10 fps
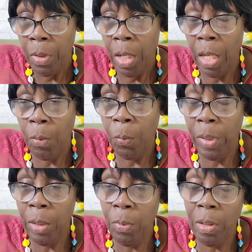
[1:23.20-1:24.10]
and
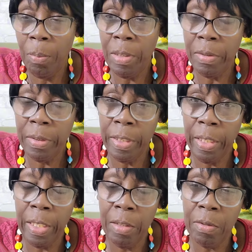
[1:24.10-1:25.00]
we will be
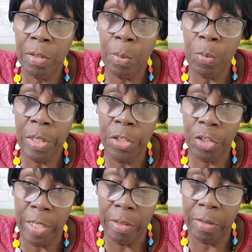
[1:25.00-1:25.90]
seeking some
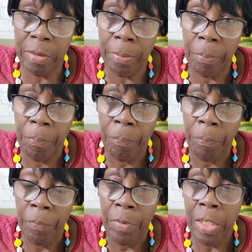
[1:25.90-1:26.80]
redress.
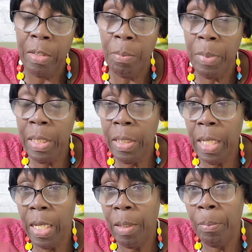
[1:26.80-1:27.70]
In the
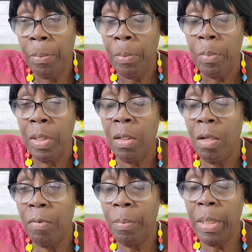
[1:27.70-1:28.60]
meantime, the
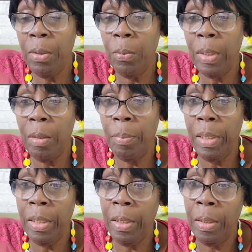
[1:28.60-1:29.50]
government will
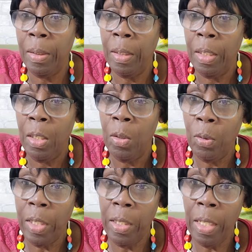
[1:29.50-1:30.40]
be
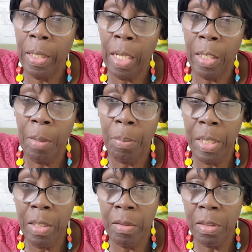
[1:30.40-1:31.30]
looking at other
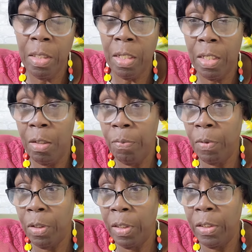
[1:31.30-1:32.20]
means in order
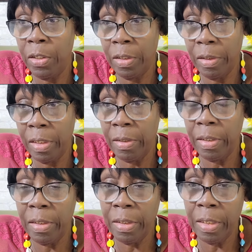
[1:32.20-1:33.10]
for the justice
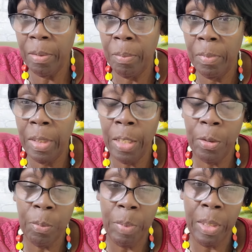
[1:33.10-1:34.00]
system not
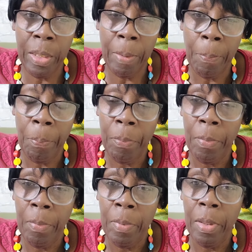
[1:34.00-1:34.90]
to be
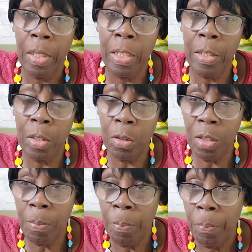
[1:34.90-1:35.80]

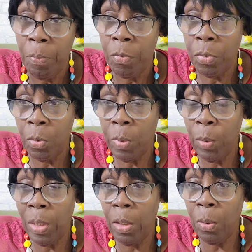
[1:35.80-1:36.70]
interrupted. So we
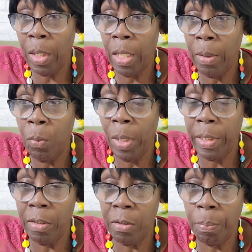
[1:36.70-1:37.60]
will look at what
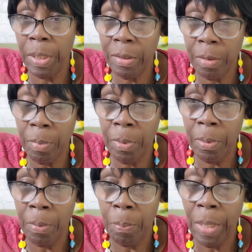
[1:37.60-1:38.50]
is possible,
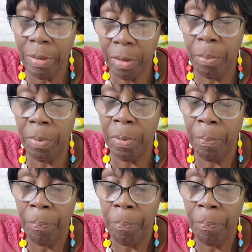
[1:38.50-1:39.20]
possible